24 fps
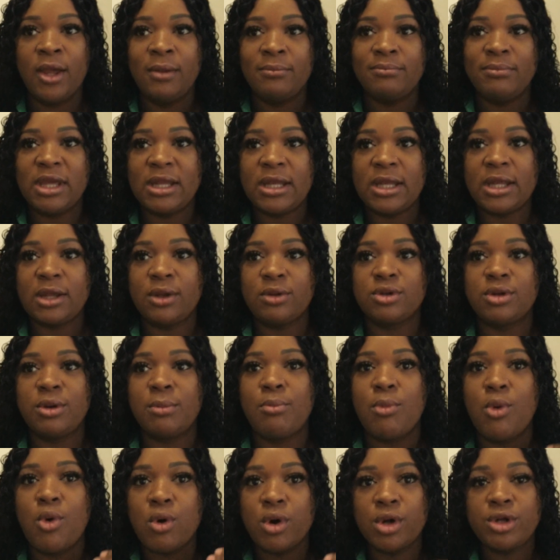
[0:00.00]
Meaning the
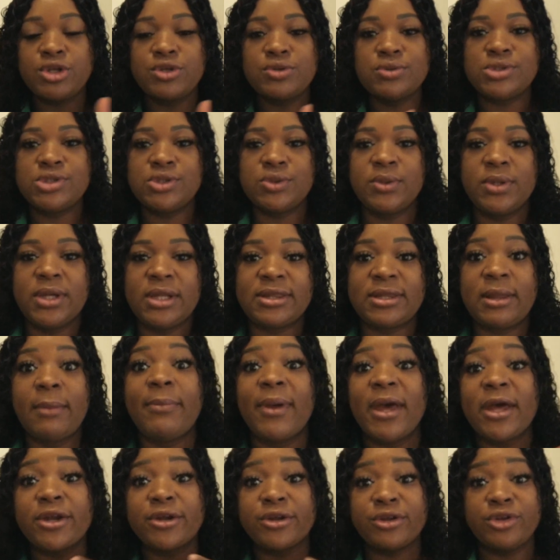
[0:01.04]
more you do it, the
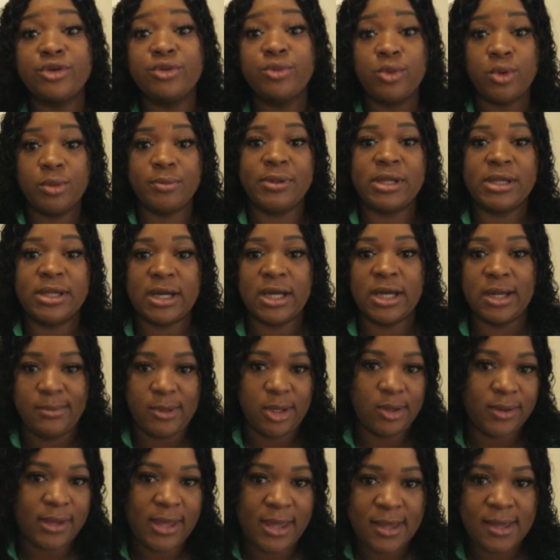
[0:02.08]
better you will become,
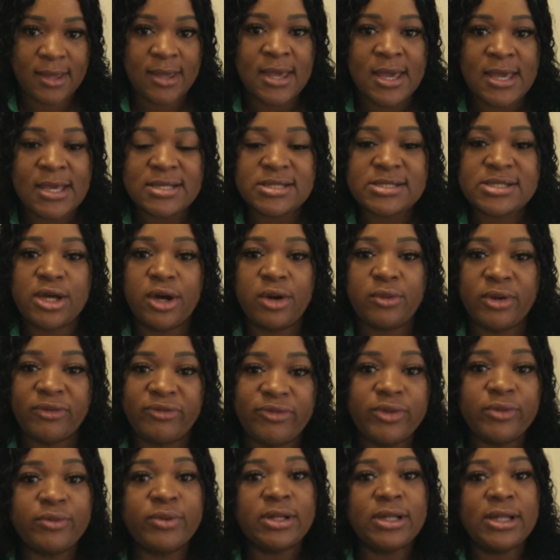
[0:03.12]
okay? So if
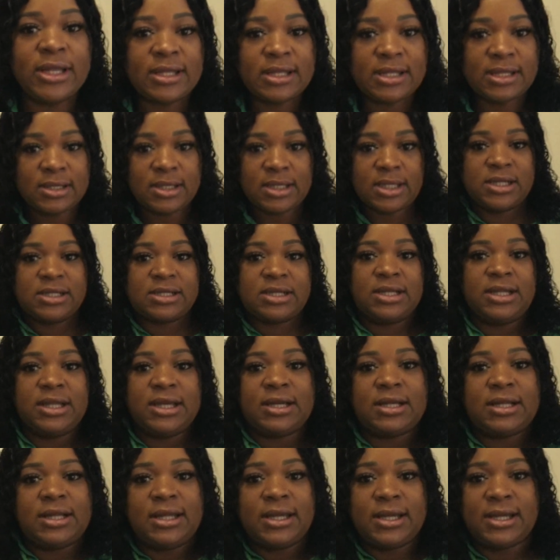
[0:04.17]
you click in like click,
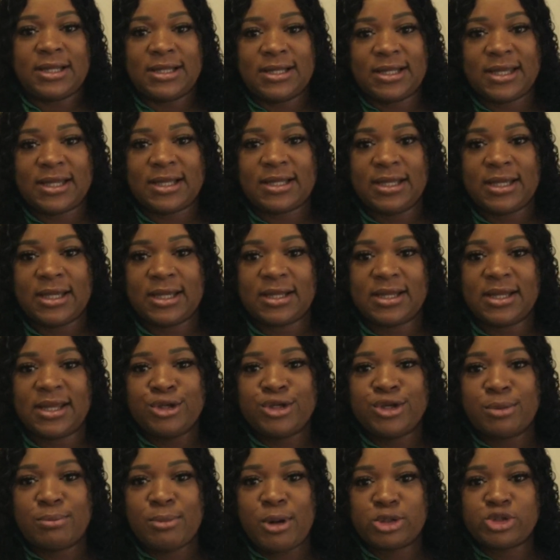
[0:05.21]
click, click, click, click,
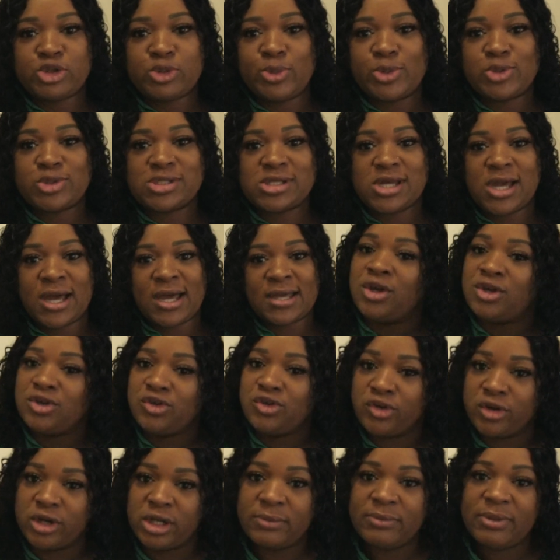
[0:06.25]
your multiple shot, you're
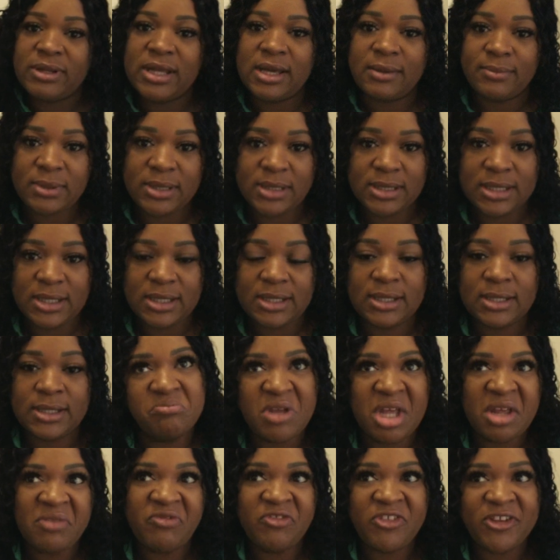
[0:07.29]
going to be able to get it
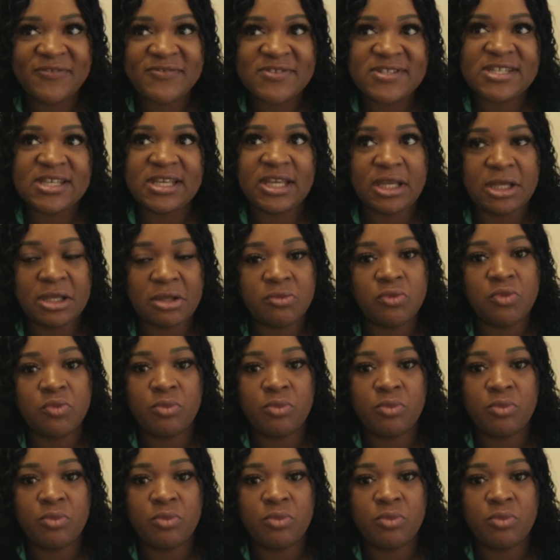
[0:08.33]
in 15